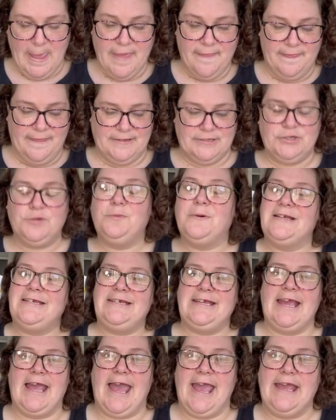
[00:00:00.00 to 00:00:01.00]
the
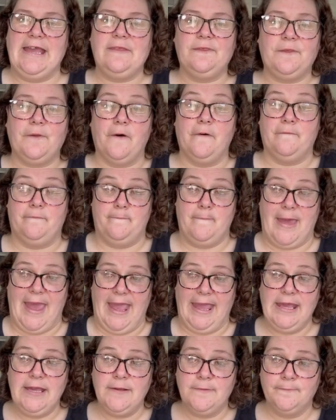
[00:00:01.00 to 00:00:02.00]
28th of
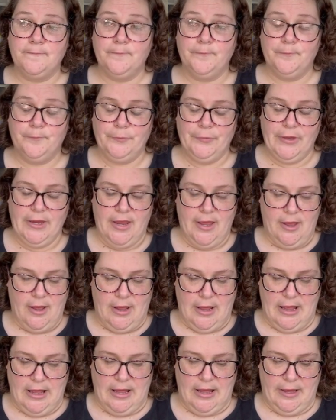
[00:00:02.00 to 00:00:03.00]
May.
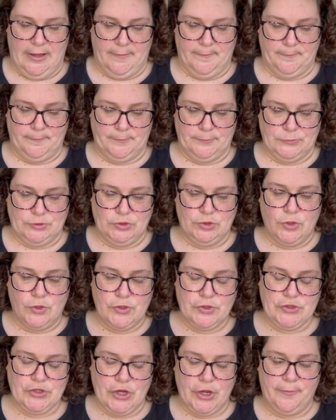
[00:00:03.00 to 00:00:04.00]

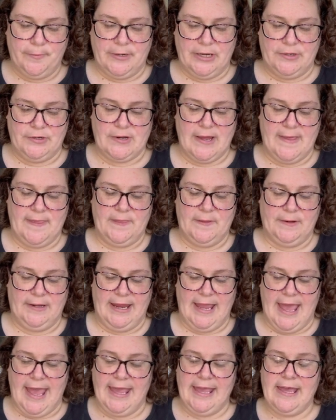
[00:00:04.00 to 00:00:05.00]
Doors open at
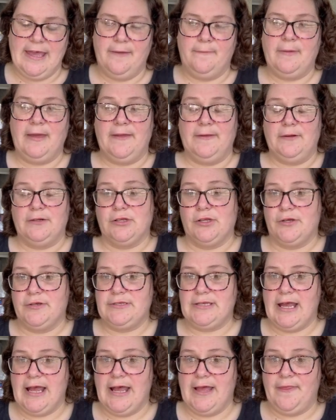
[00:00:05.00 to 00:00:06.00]
9:30 a.m. and
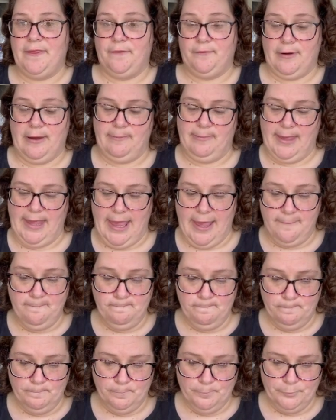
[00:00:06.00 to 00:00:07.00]
close at 3 p.m.
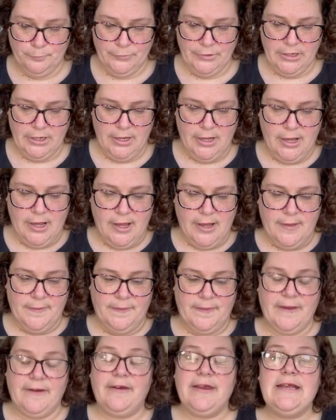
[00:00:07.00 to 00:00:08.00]

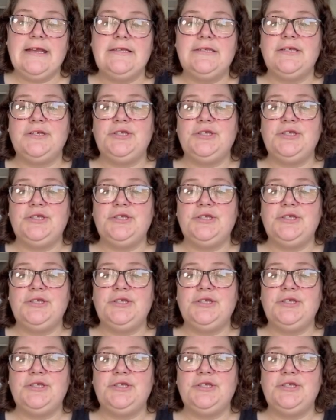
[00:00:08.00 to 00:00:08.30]
There is a